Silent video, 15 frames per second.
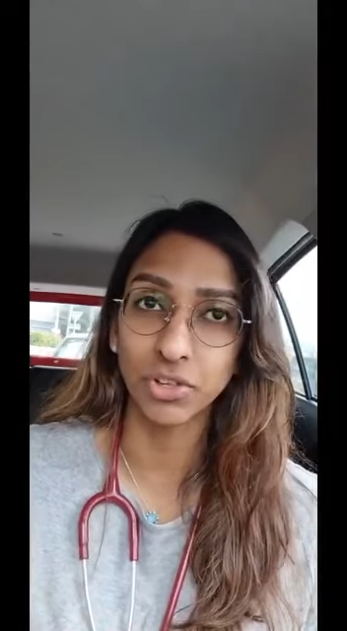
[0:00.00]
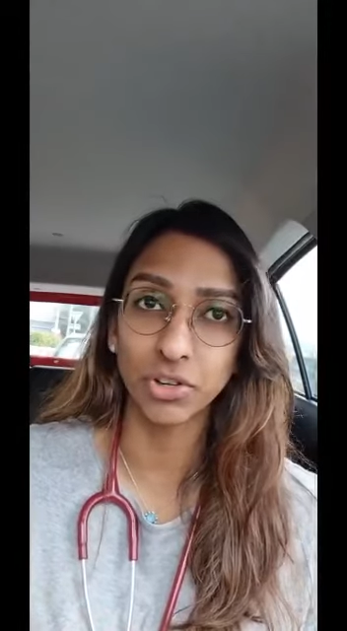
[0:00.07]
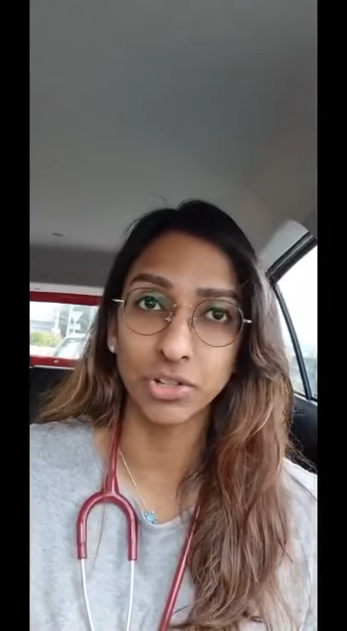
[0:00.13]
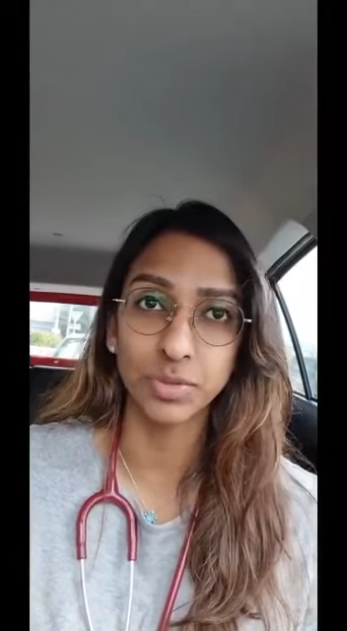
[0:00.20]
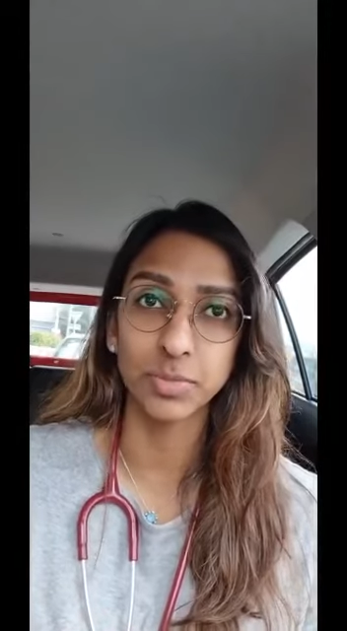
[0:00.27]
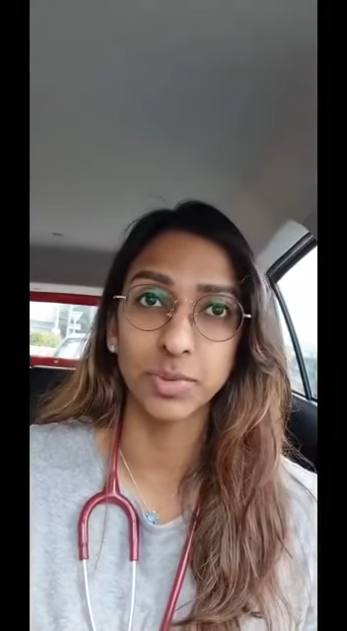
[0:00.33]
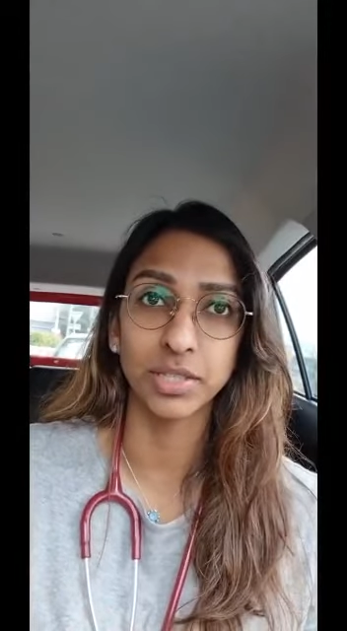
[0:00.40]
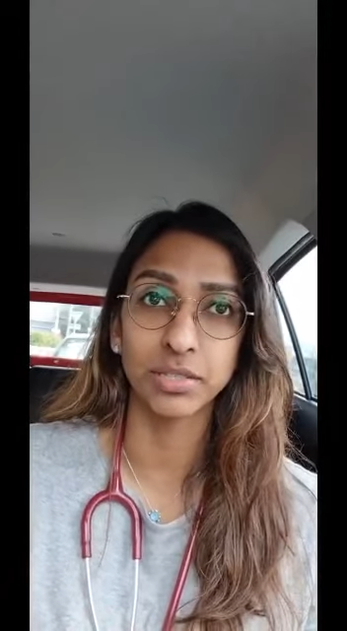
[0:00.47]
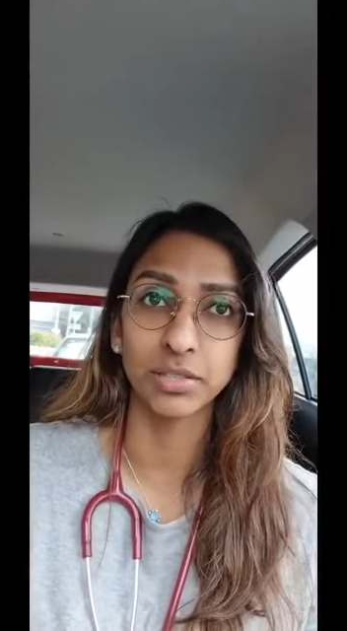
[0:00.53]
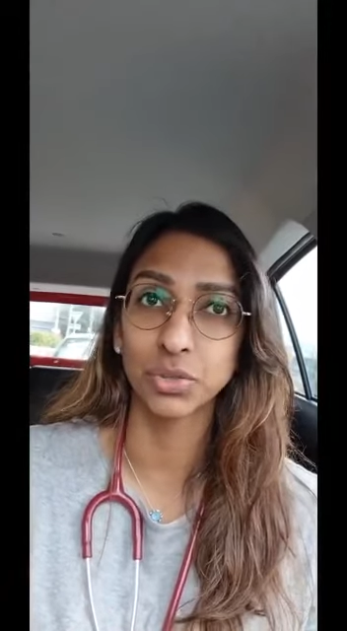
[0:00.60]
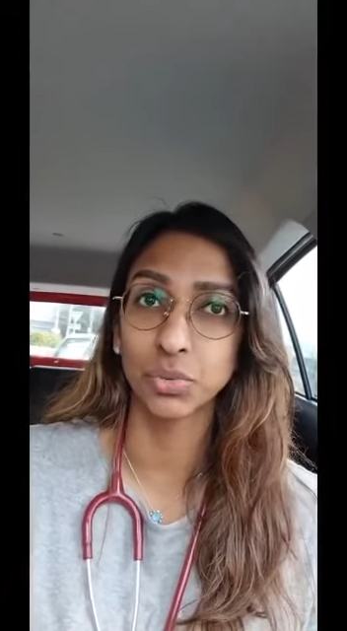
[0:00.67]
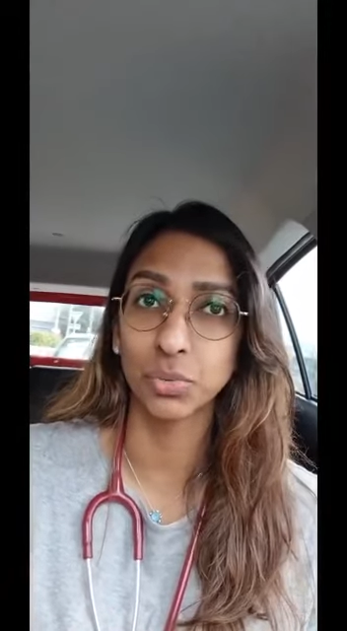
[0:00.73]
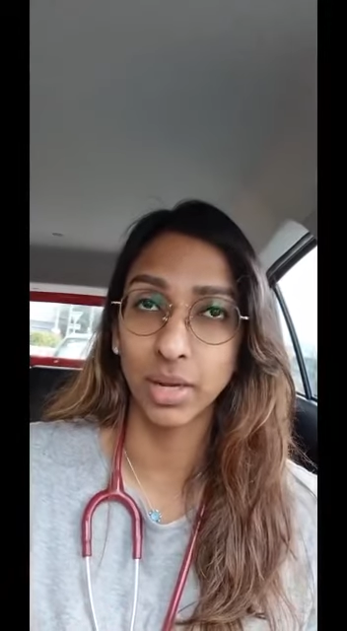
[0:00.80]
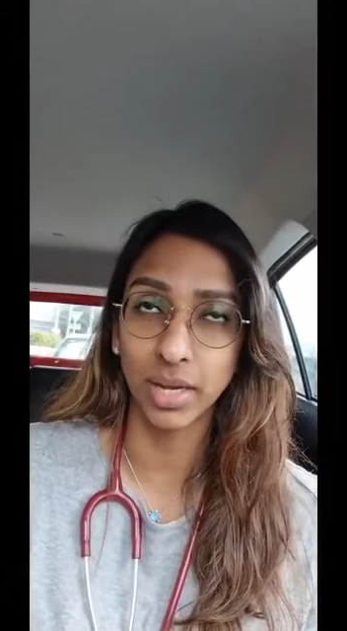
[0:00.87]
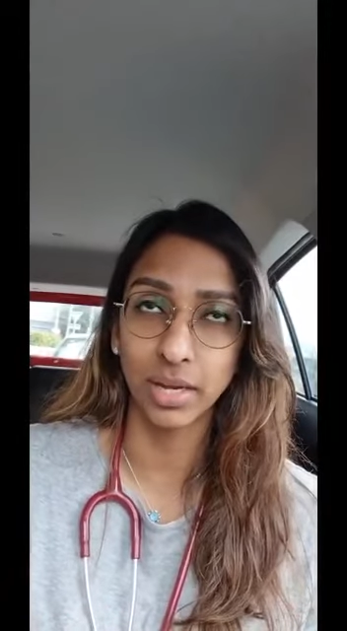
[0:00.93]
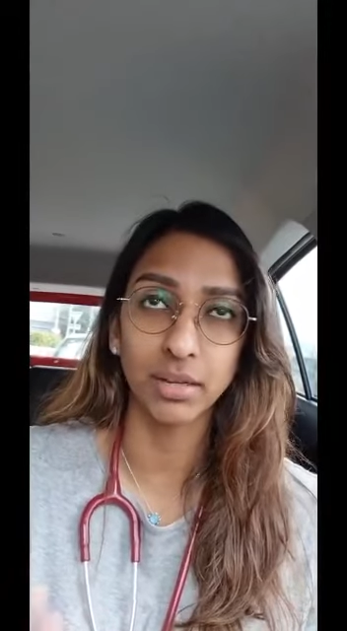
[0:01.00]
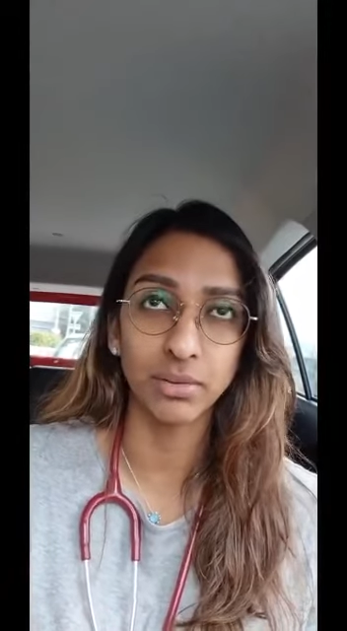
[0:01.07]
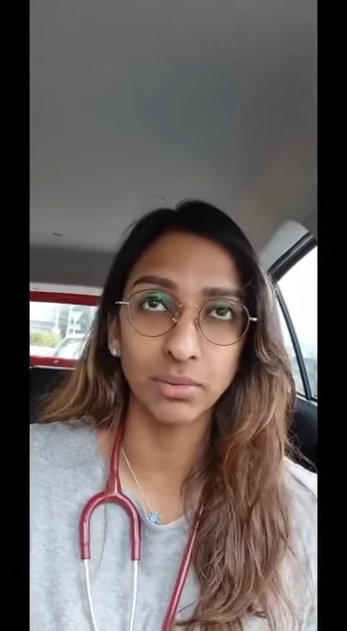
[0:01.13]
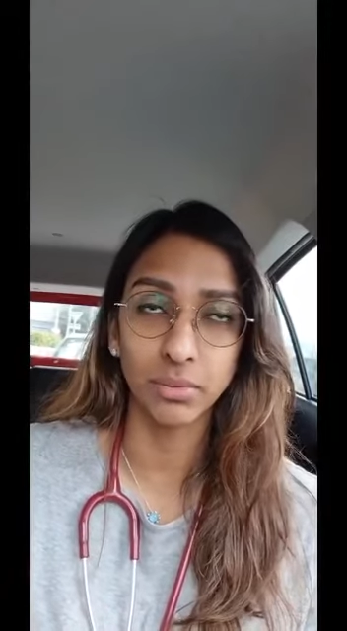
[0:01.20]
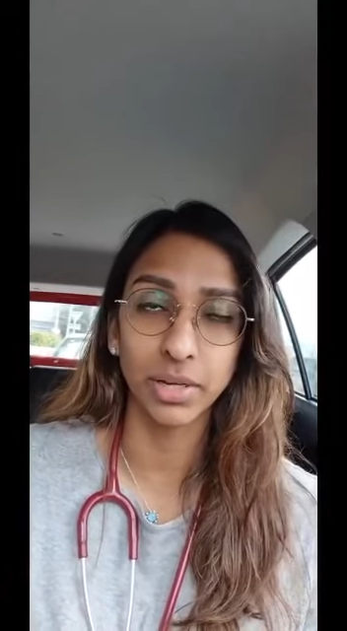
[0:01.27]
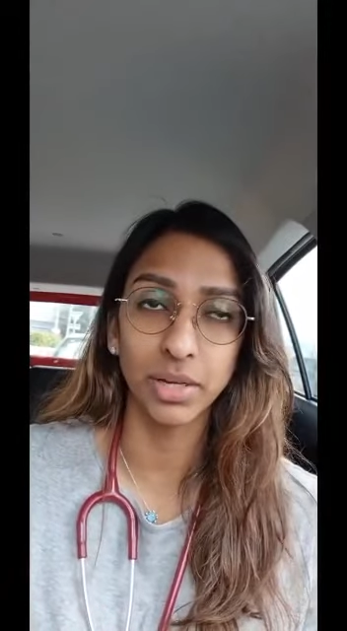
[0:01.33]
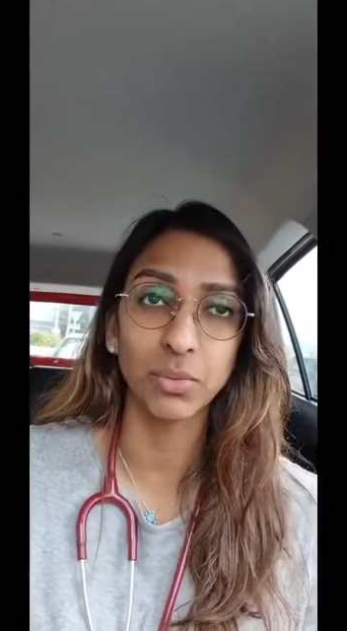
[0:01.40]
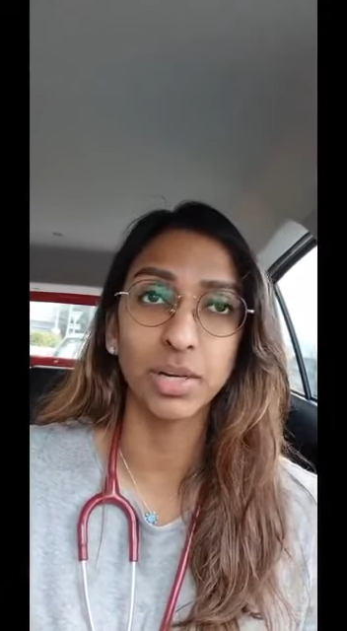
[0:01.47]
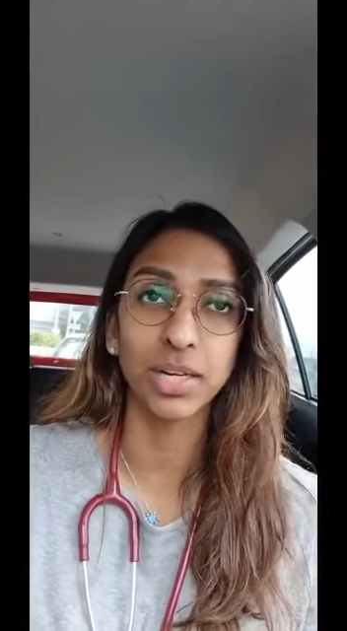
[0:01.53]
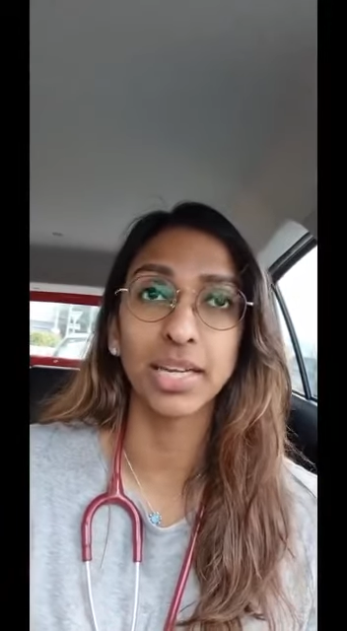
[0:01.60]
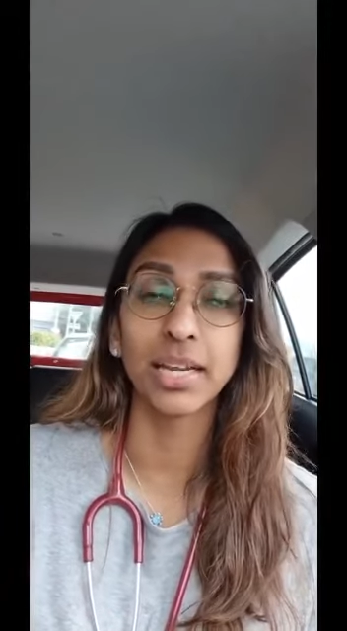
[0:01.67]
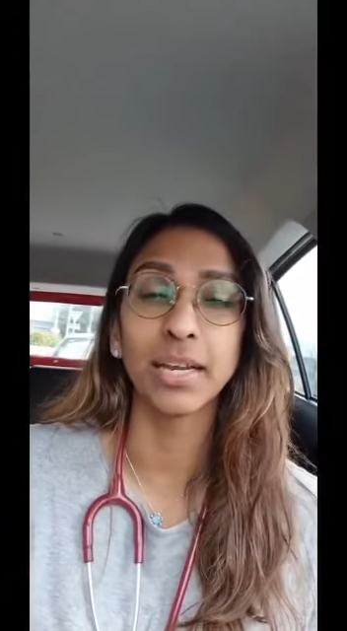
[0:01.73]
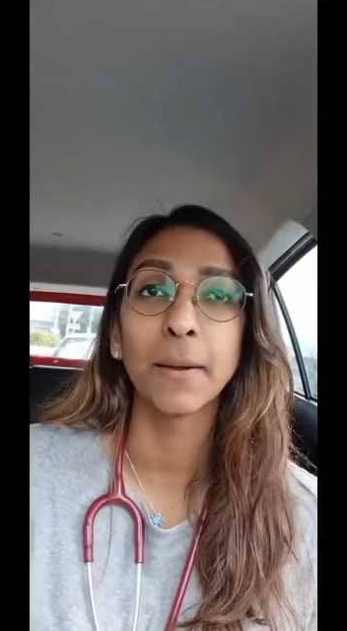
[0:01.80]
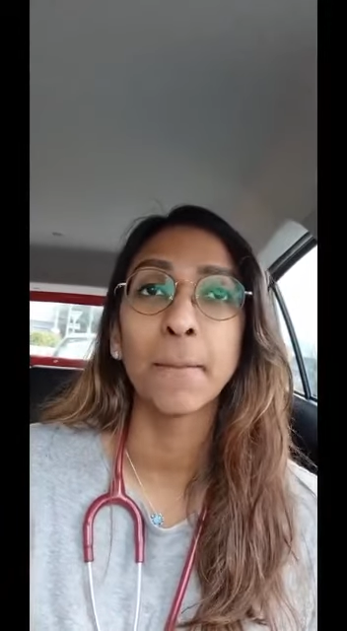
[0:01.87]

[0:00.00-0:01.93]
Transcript: hospital to where we are working.